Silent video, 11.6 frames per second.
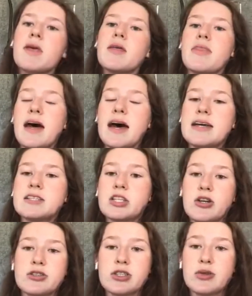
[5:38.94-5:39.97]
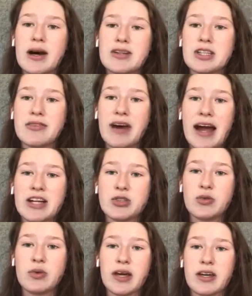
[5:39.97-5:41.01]
There's loads to do outside of actual,
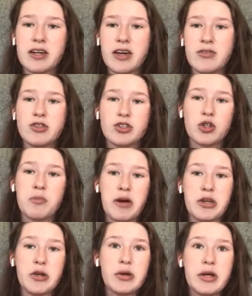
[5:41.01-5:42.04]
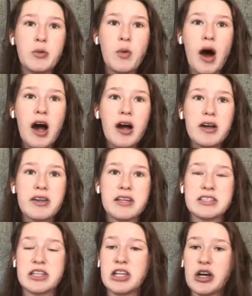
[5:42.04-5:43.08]
like, if you're just talking about uni work,
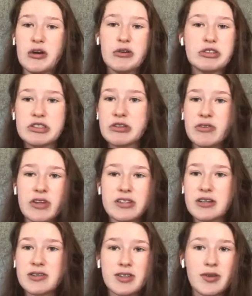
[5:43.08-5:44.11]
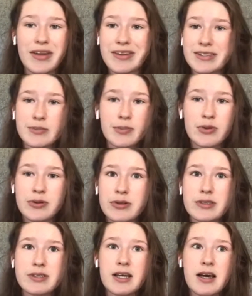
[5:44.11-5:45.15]
there's loads of other stuff to do, like the
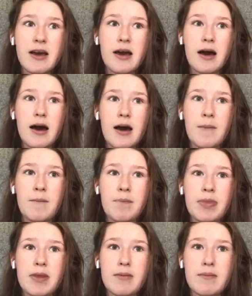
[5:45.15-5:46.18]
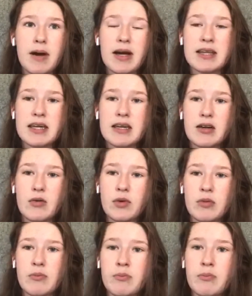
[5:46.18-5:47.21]
sports. But I think
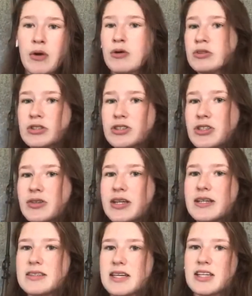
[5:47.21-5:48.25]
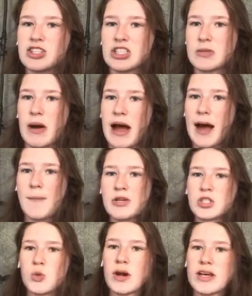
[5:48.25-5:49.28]
with most unis, it's just about how
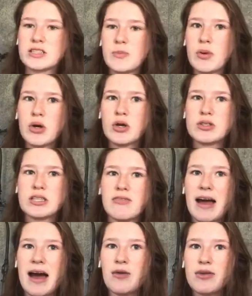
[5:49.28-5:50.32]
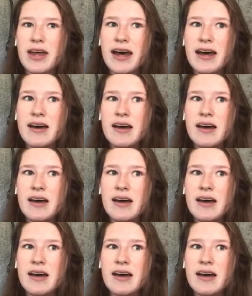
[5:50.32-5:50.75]
much you're willing to put yourself out there